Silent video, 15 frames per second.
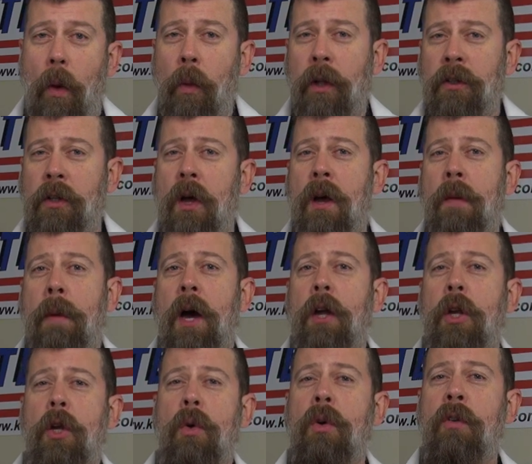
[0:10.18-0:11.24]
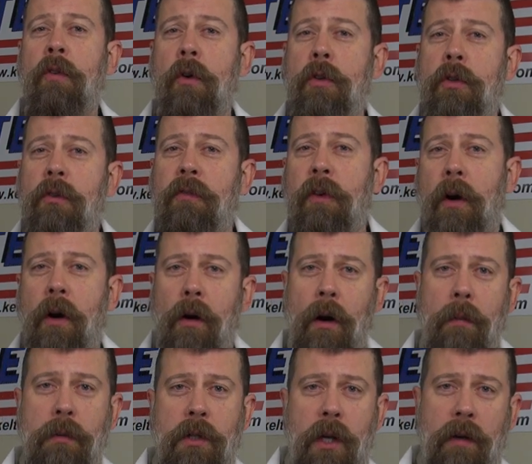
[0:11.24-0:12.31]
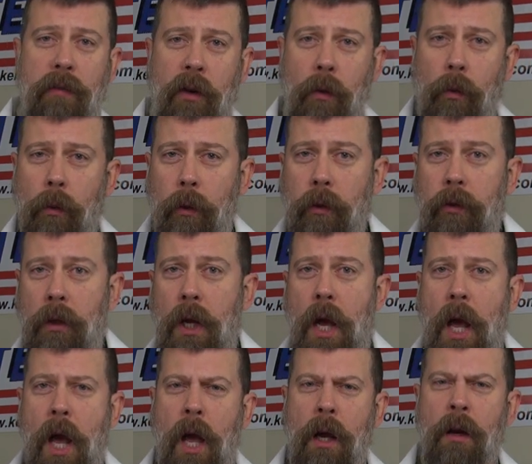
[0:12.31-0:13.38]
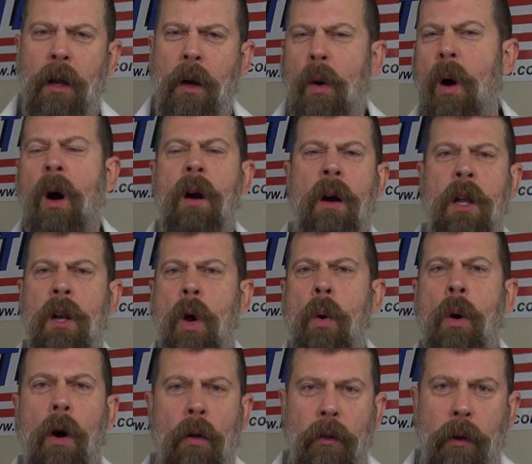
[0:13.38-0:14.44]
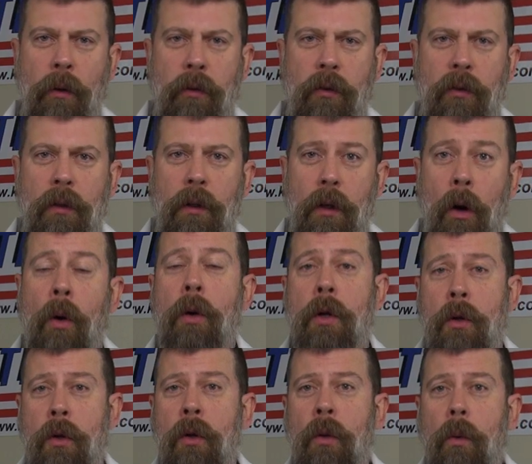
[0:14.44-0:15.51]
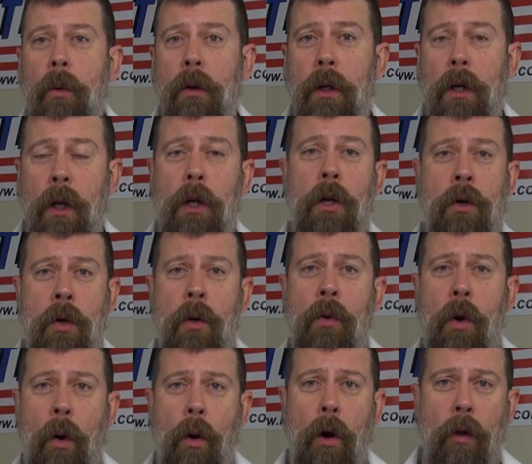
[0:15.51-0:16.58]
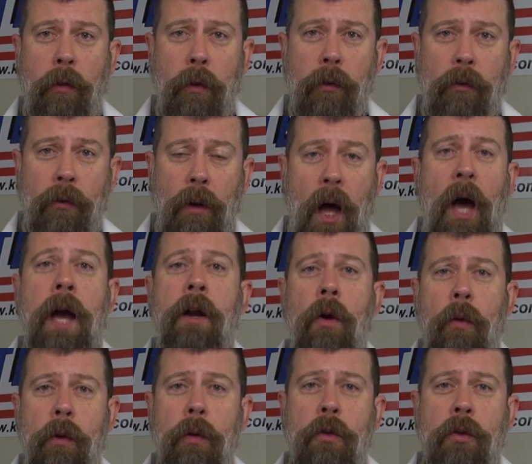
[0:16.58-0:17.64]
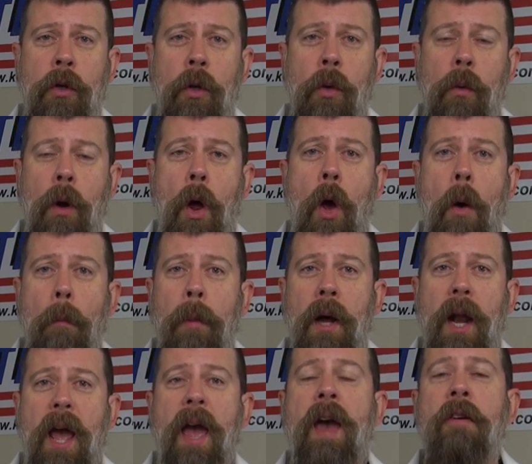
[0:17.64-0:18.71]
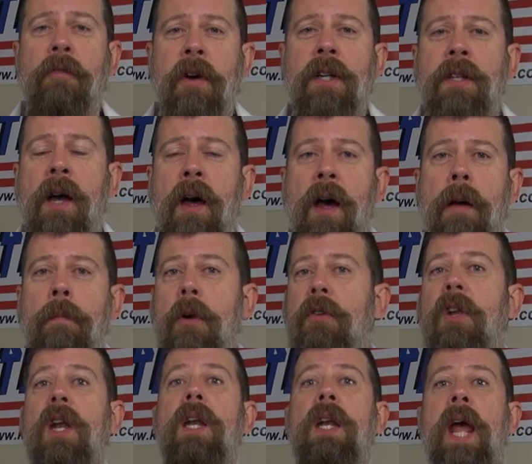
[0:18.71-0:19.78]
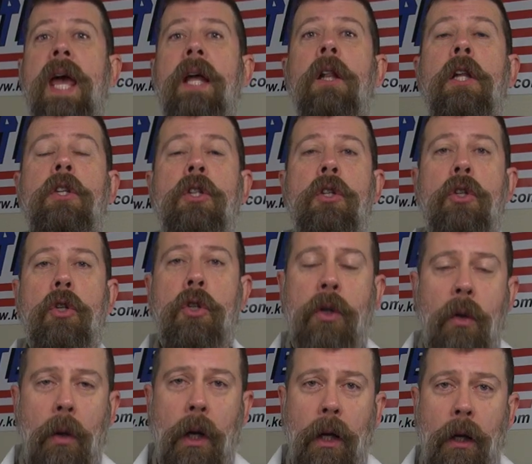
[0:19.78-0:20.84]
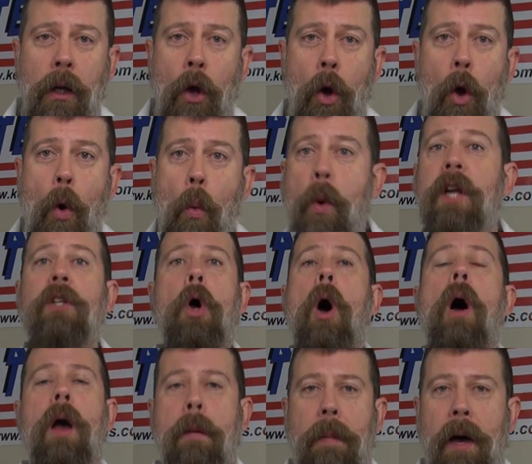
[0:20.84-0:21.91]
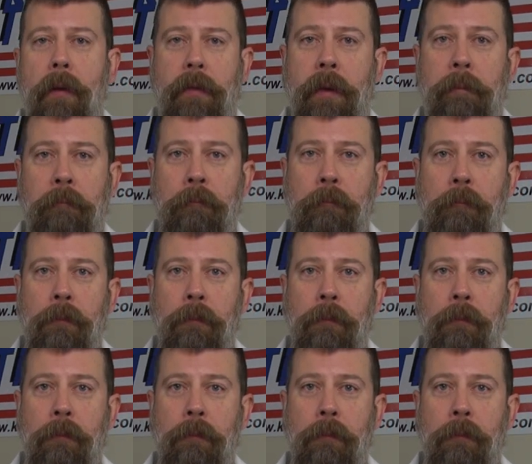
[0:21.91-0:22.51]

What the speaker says: Let's talk about universal firearm safety rules. You're like, I already know all those. Oh, you do. You do know all those. I know those too. But every time there's a negligent shooting, we talk about them.